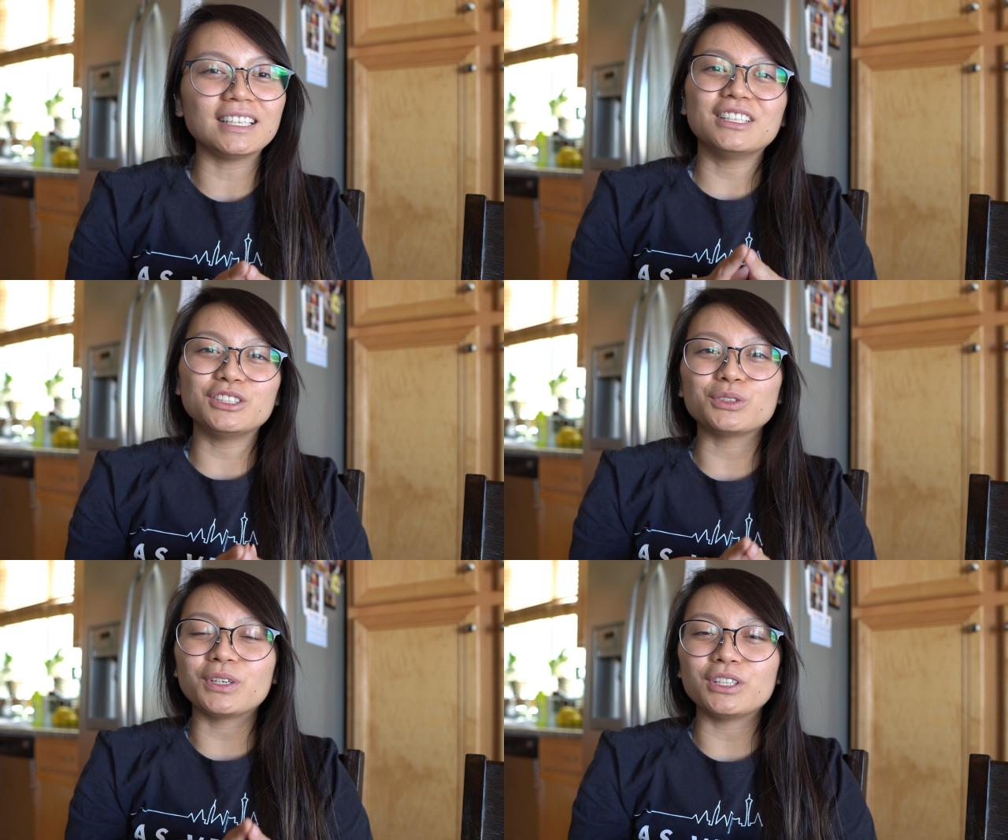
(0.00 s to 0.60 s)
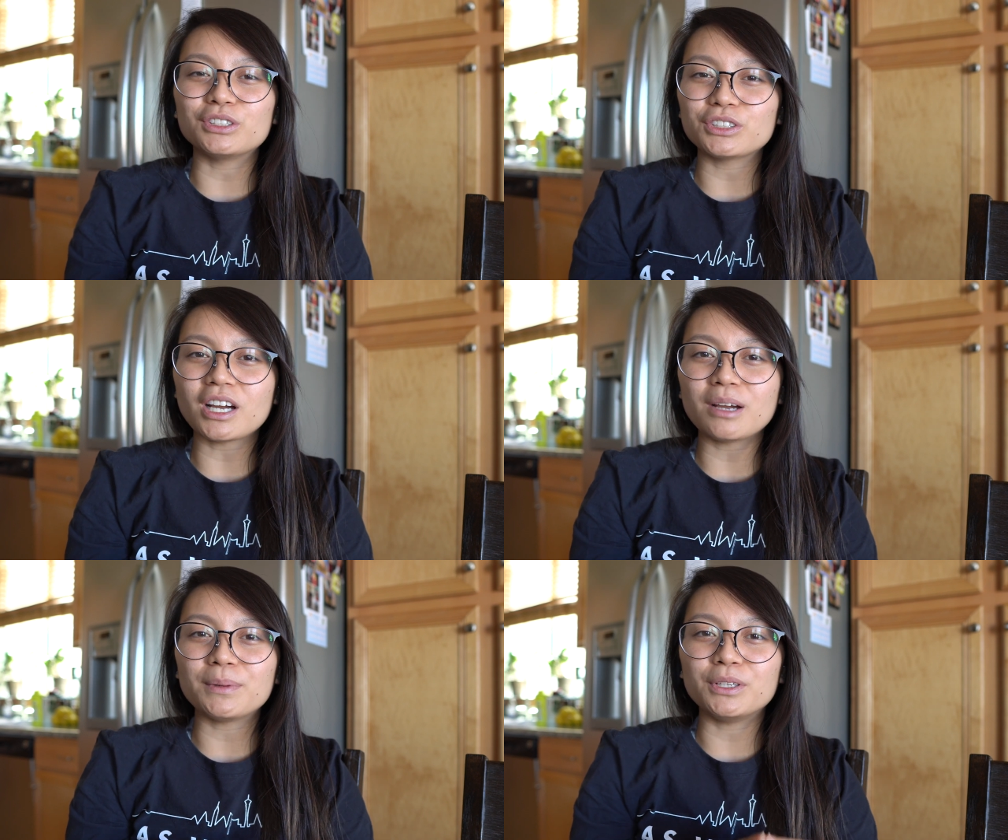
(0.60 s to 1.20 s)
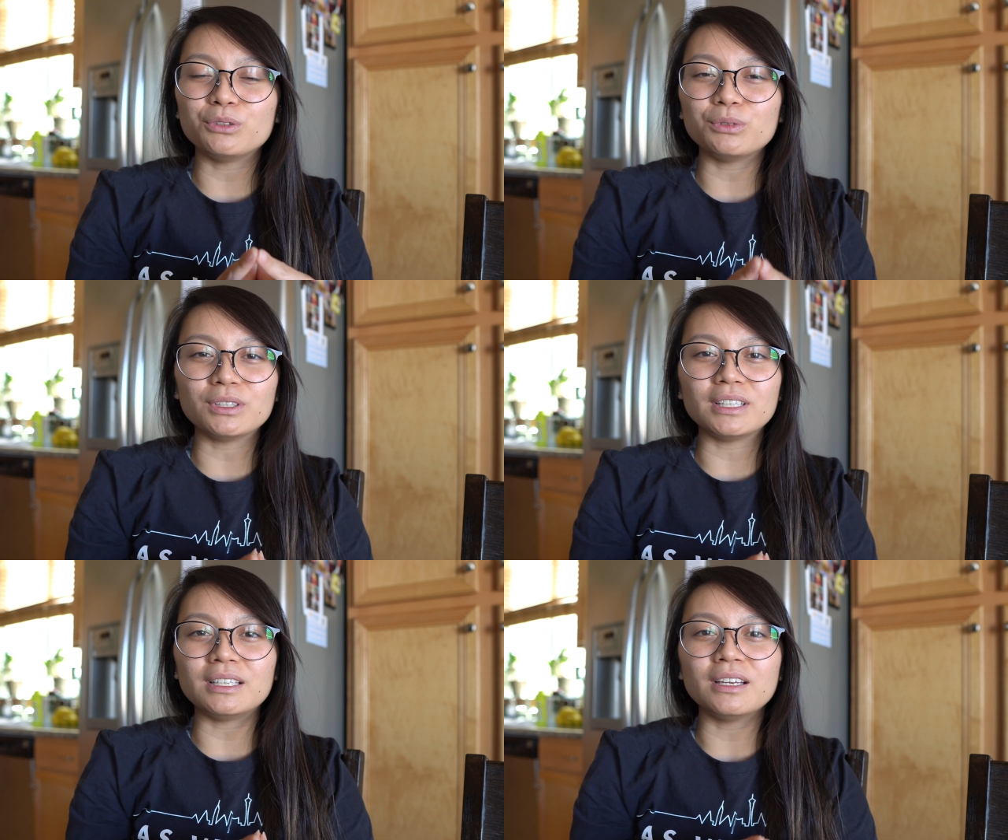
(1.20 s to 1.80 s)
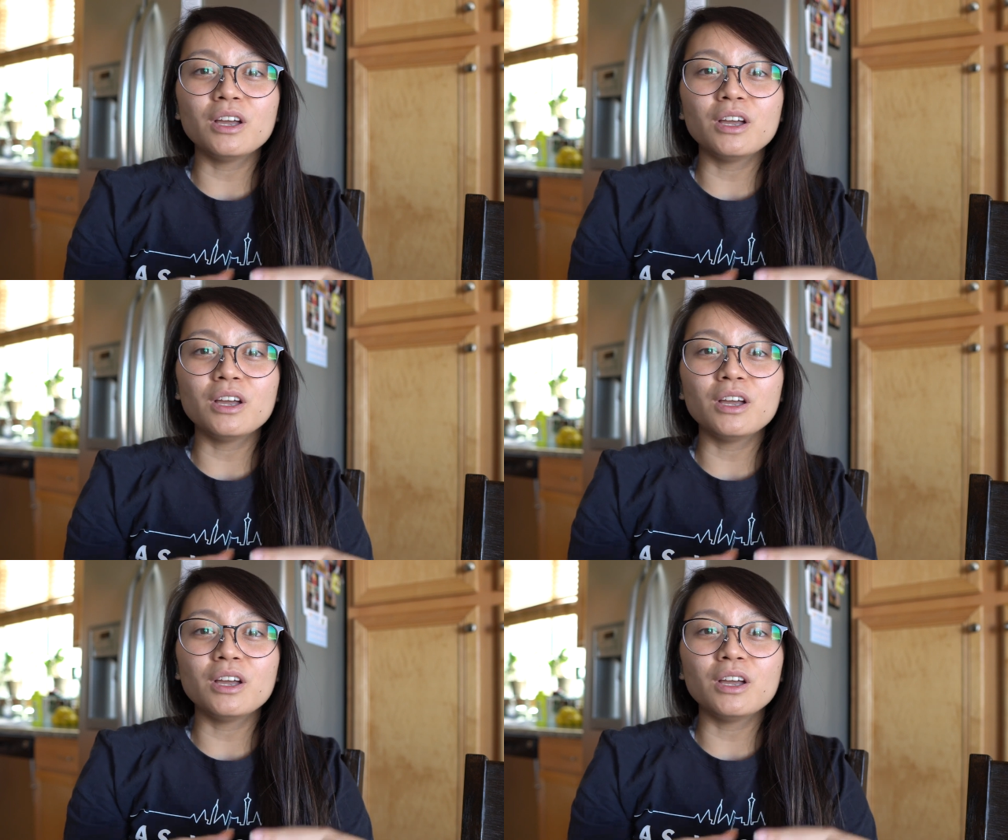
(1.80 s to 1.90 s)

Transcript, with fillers: enjoying your job and you really